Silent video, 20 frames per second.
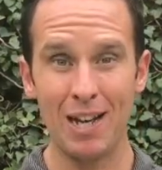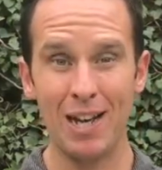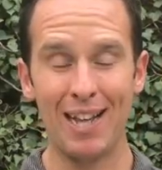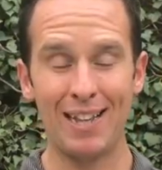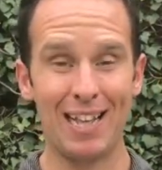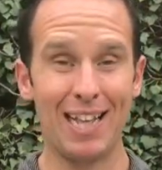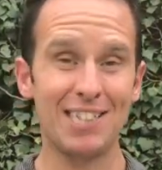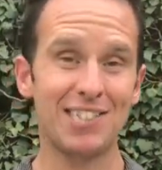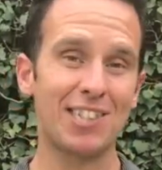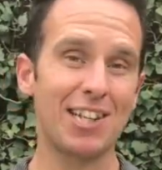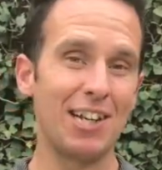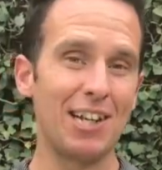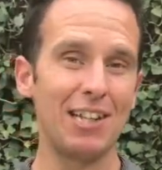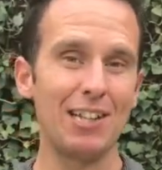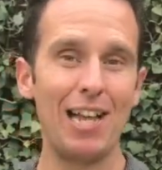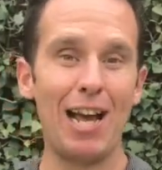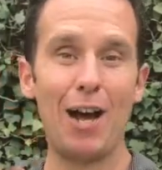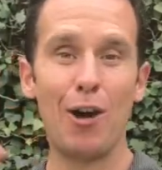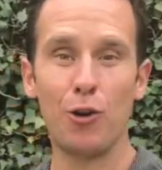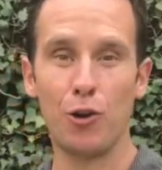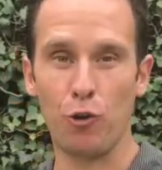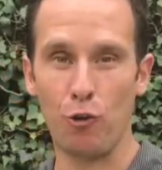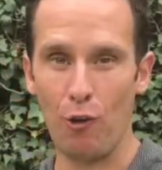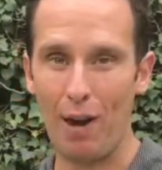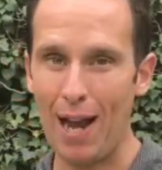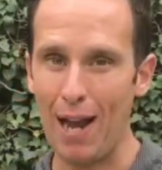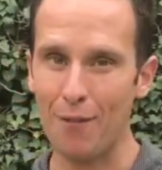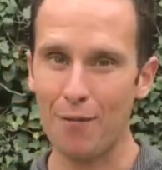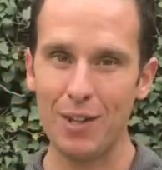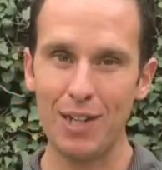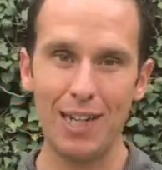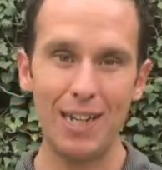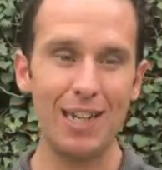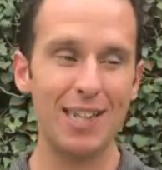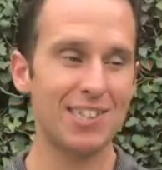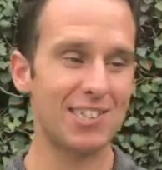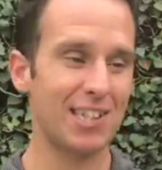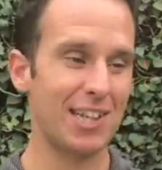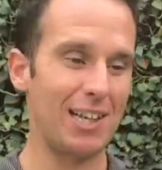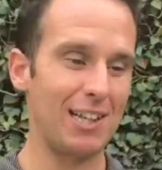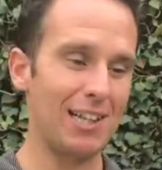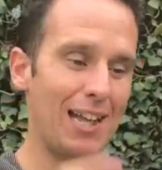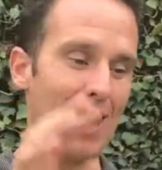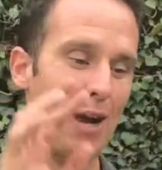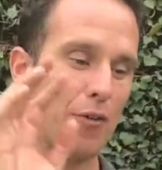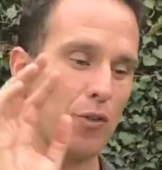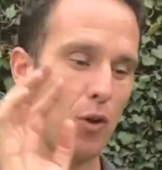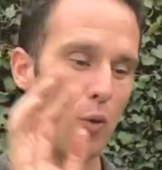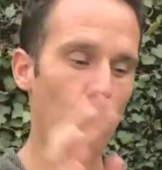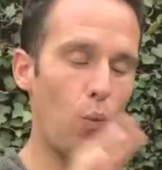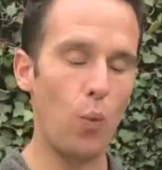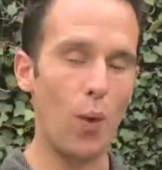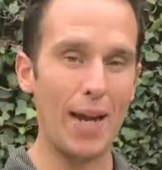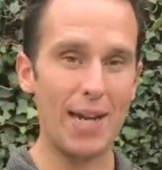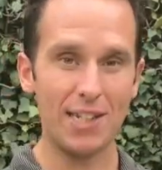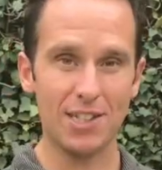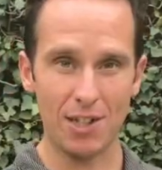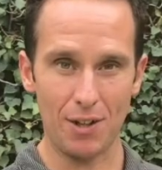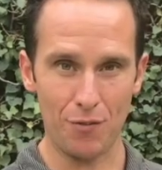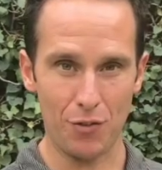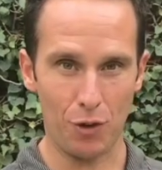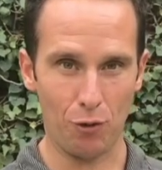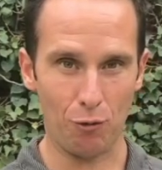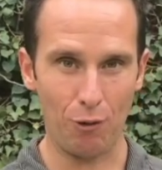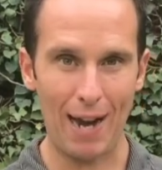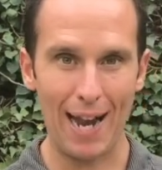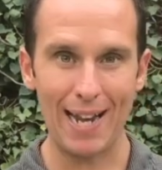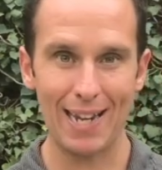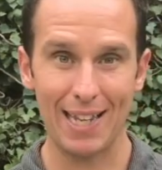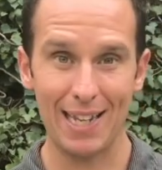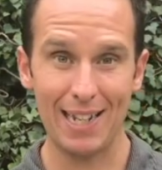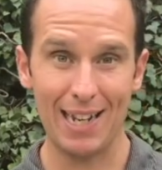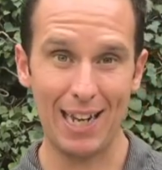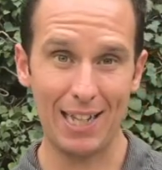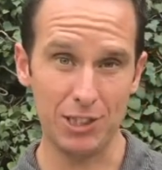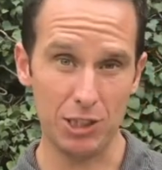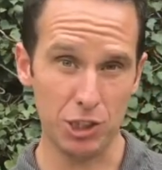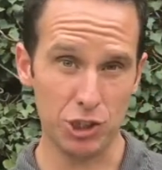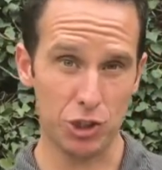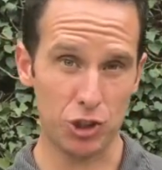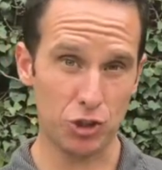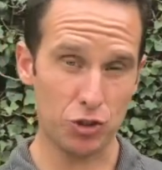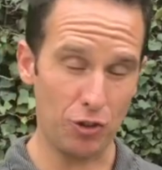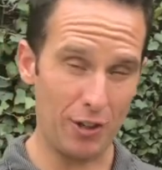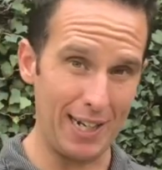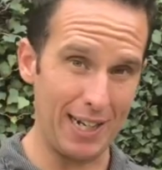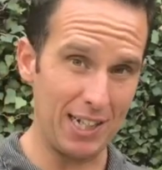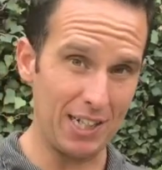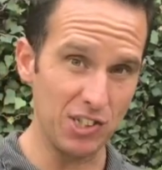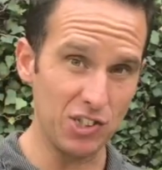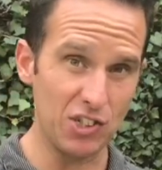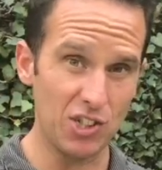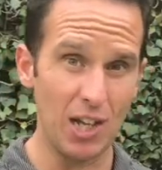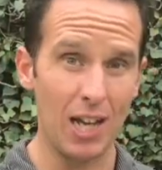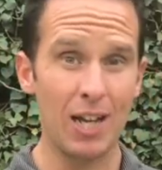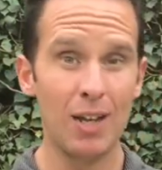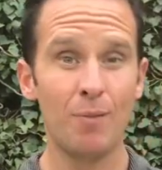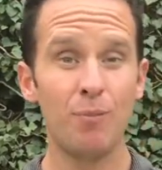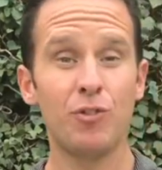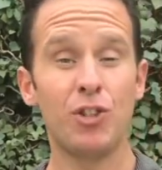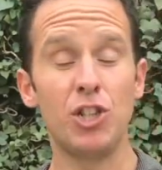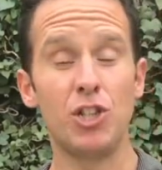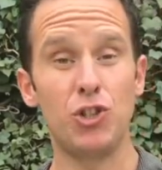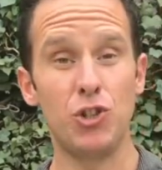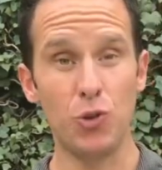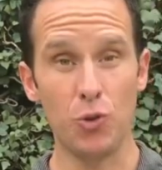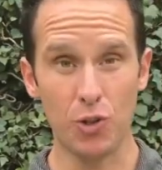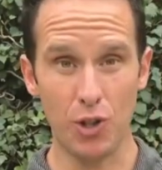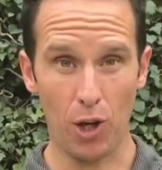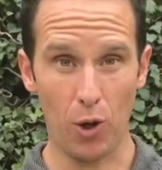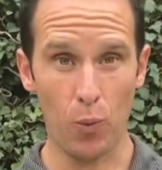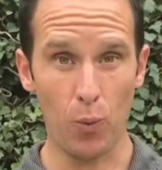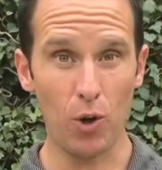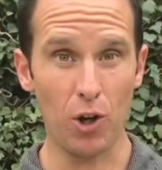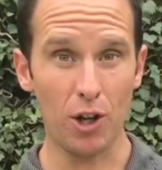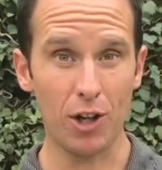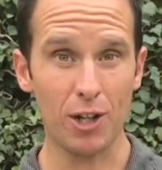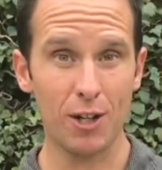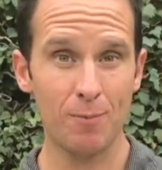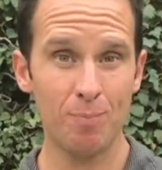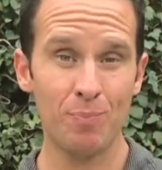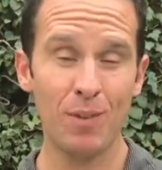And that's going to allow gravity, it's going to allow the weight of the racket and the strings to do their work,